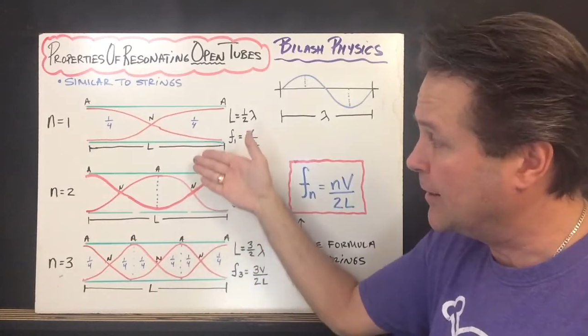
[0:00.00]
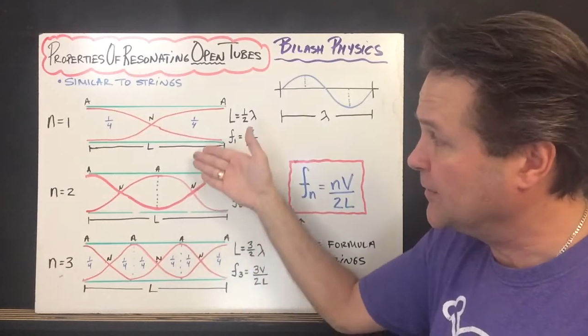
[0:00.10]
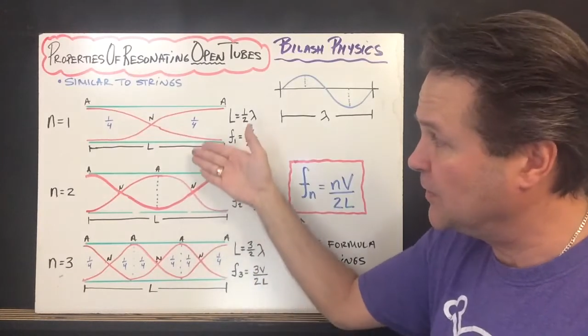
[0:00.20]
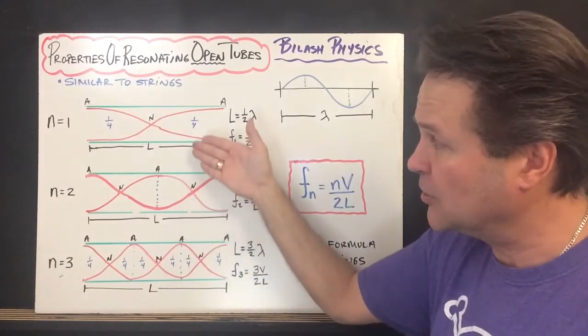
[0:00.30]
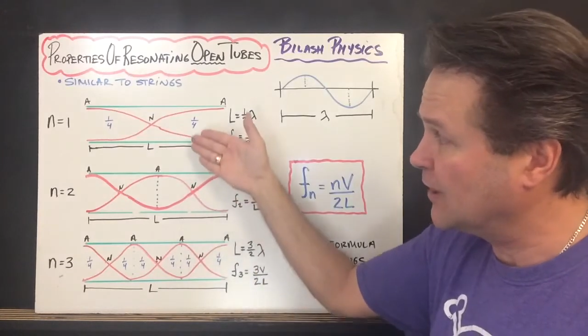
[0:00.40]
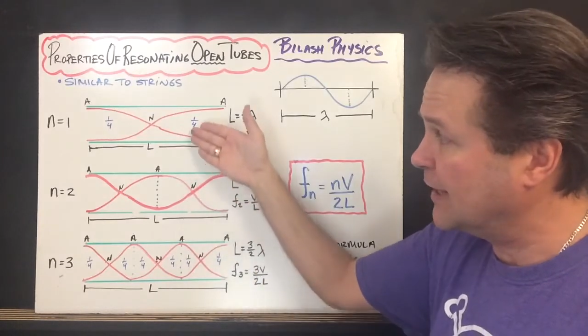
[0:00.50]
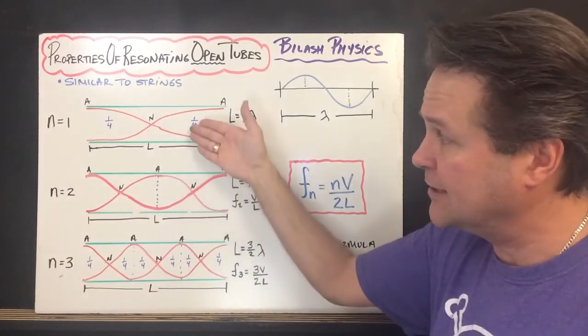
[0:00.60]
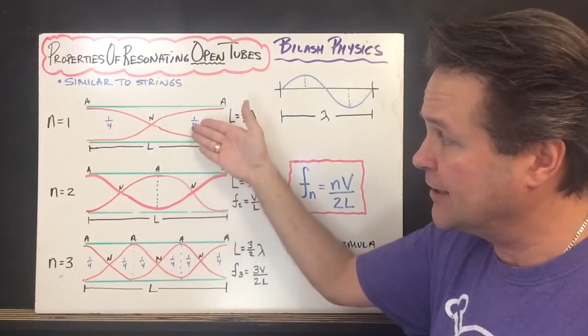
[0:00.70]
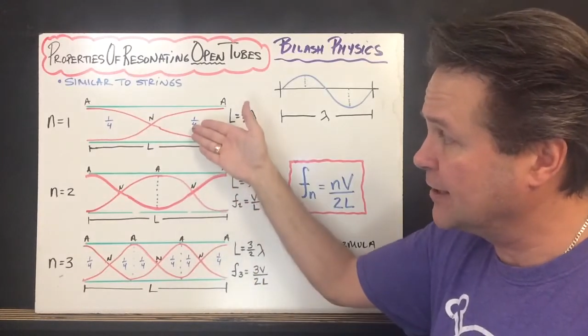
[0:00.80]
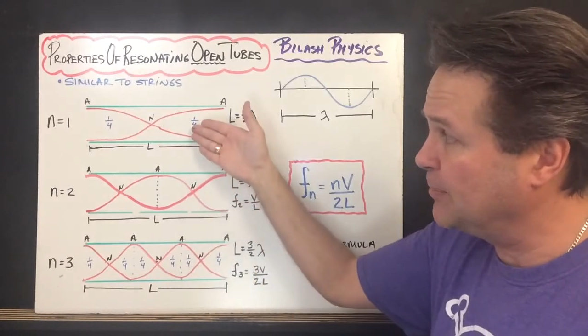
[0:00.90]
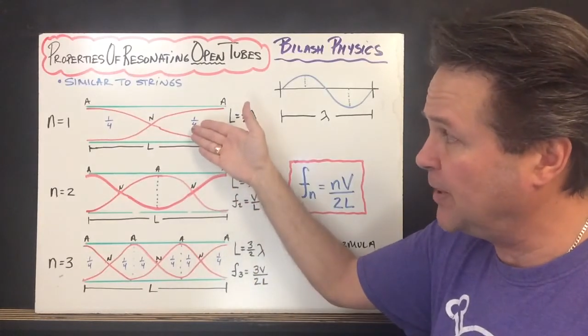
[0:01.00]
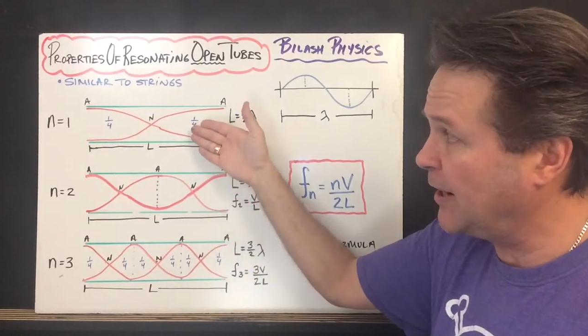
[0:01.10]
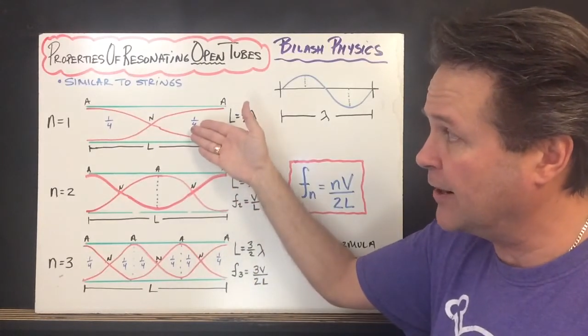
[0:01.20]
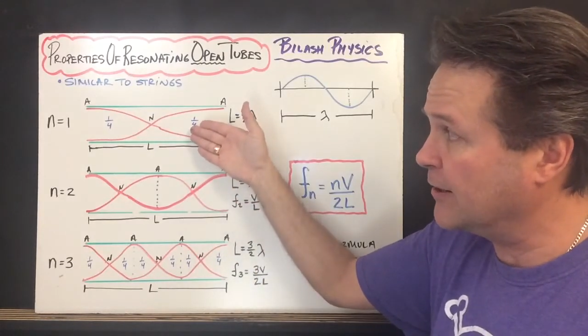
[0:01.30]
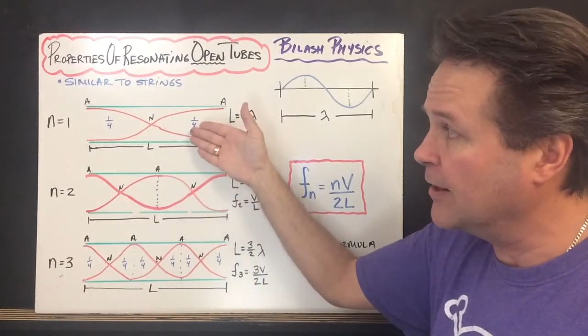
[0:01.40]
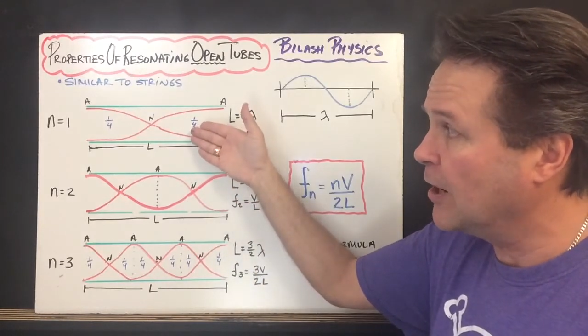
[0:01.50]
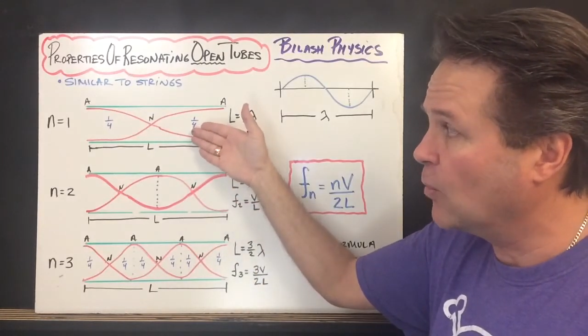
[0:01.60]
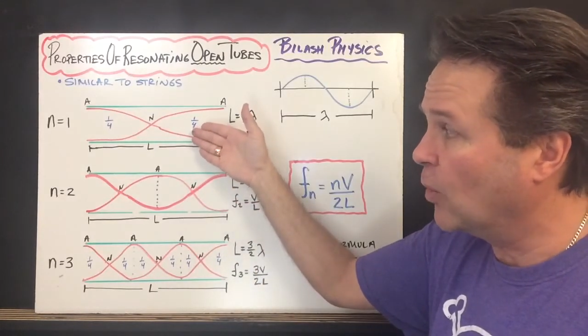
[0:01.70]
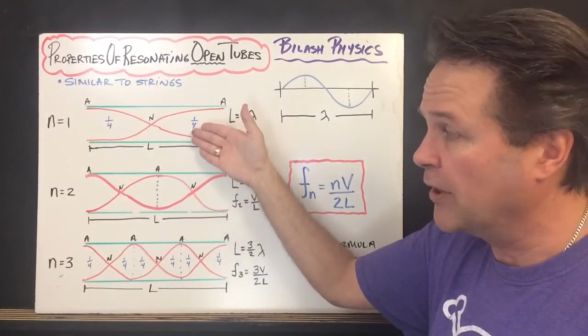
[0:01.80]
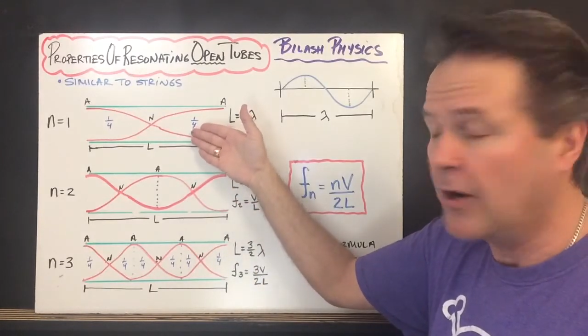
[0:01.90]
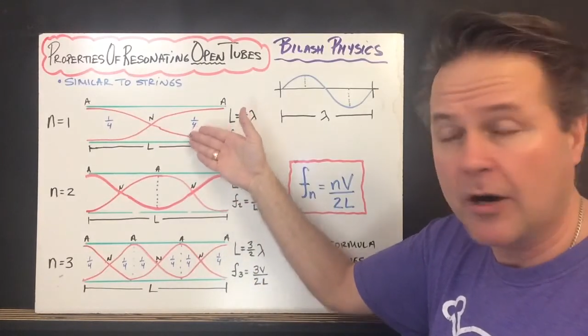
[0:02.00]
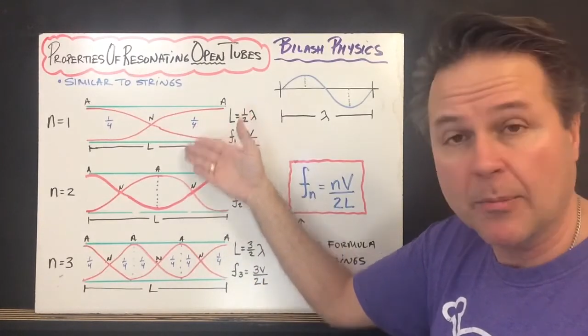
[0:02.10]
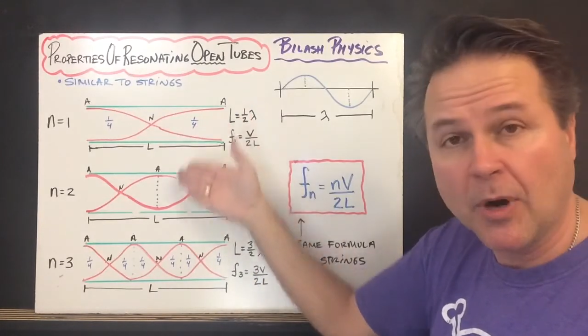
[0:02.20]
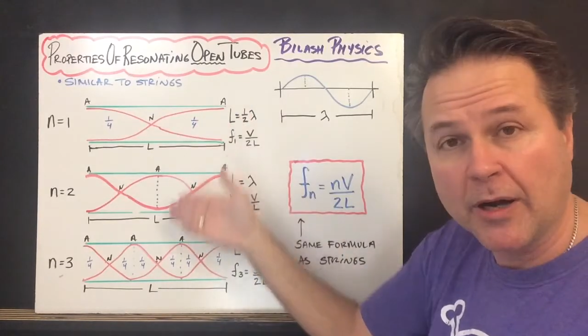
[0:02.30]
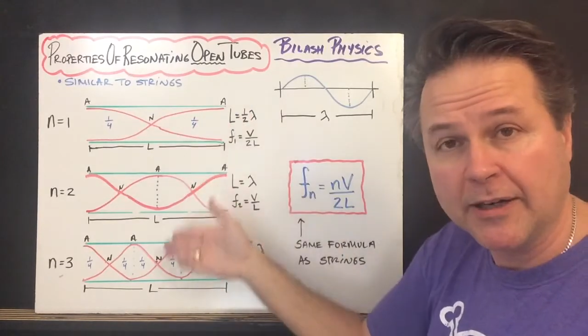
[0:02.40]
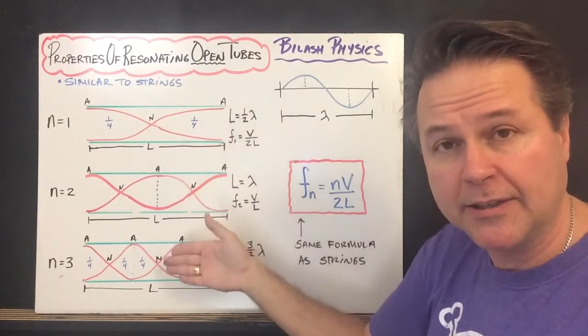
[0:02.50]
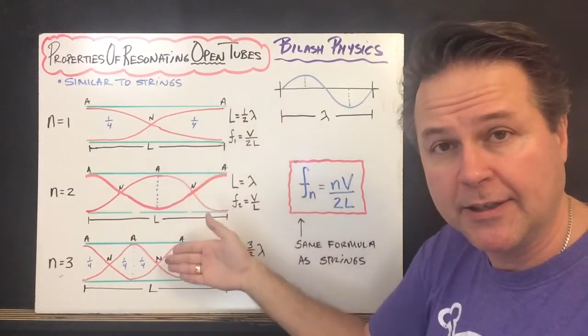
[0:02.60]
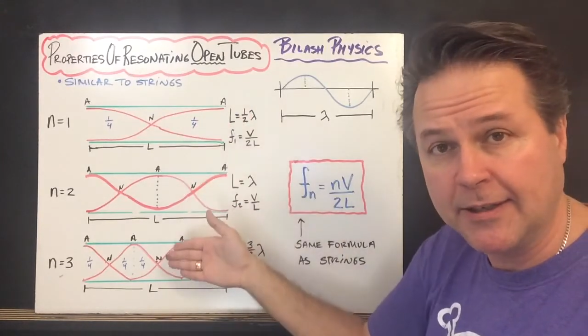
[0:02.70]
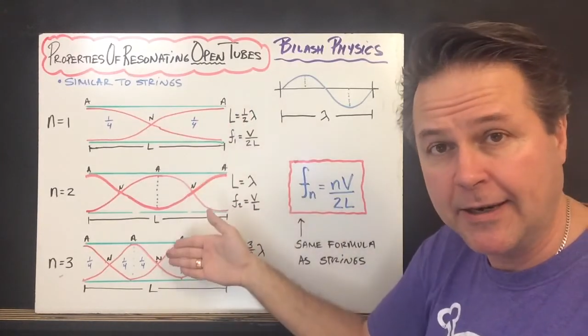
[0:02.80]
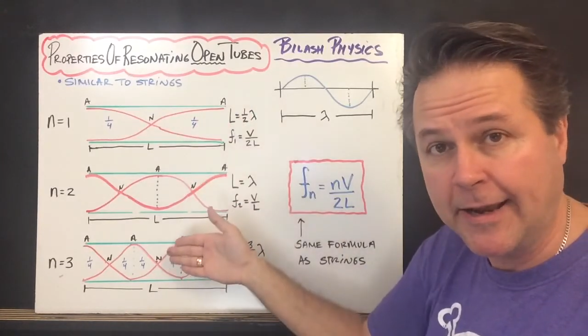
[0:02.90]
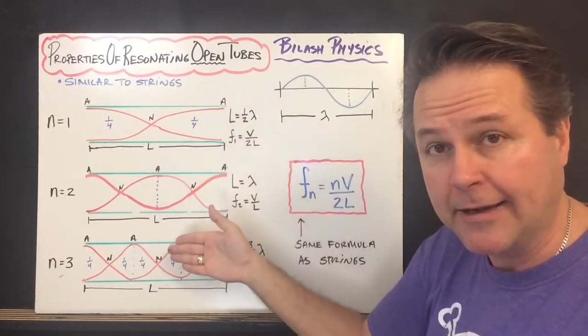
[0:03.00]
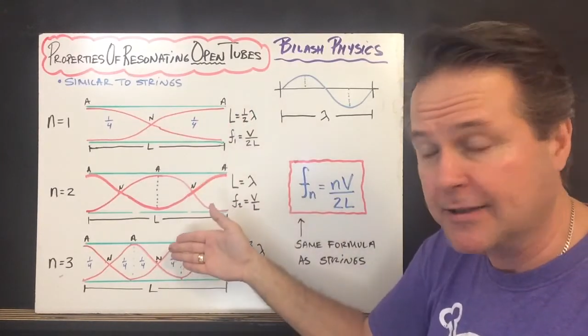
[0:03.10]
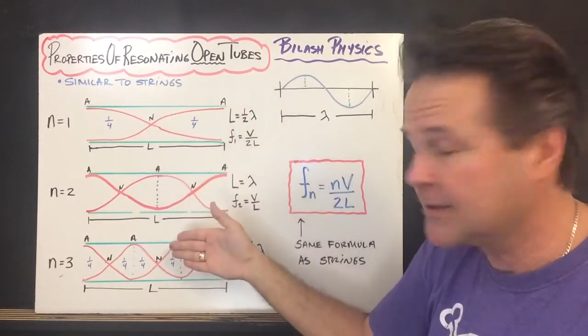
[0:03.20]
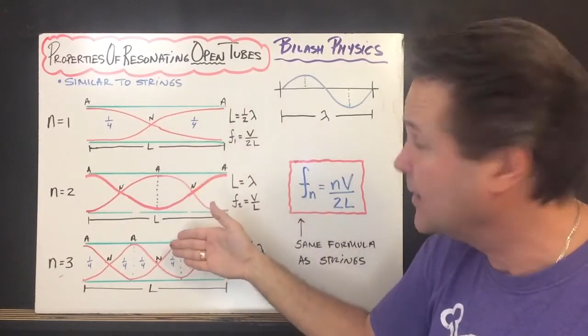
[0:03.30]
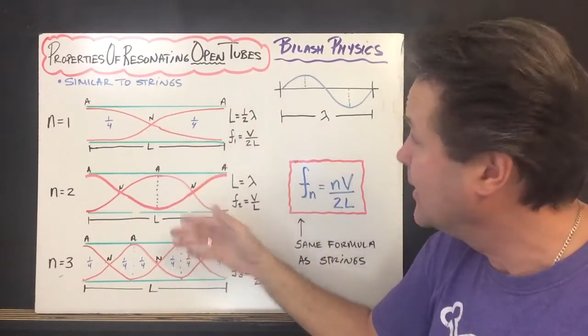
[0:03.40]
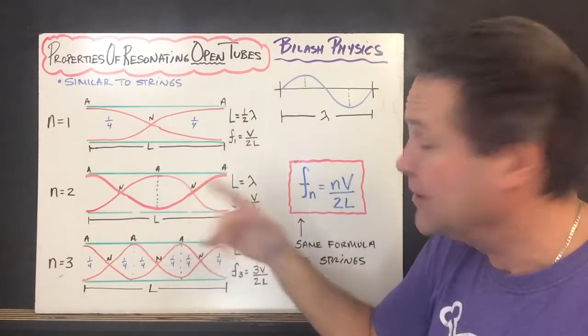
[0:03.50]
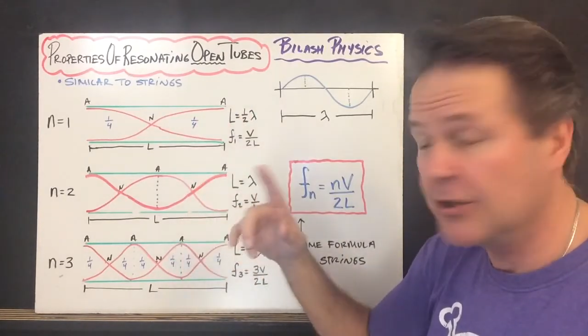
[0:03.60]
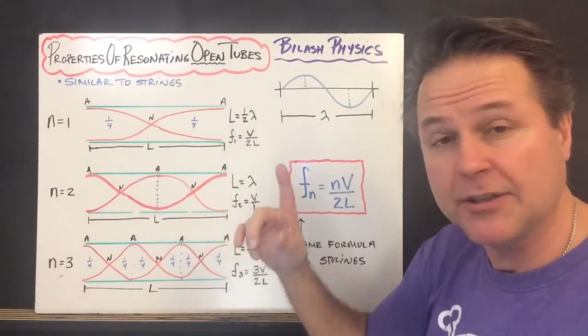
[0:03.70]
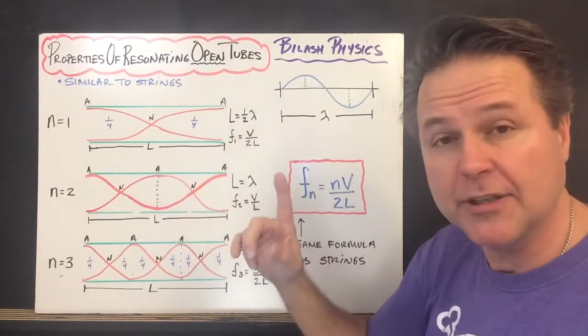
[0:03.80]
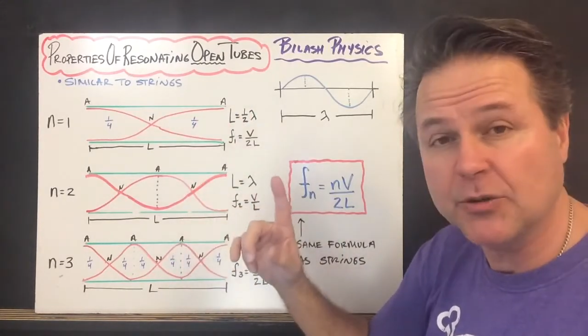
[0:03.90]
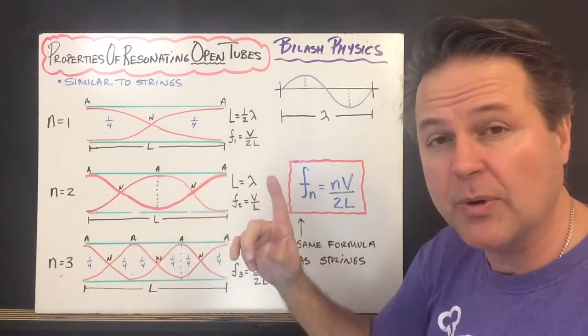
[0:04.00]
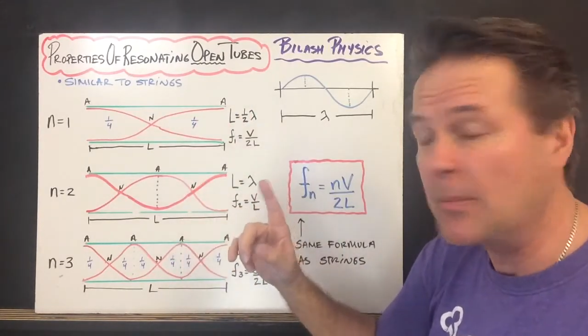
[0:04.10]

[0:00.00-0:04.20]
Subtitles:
visualize and compare one harmonic to the next. Just as a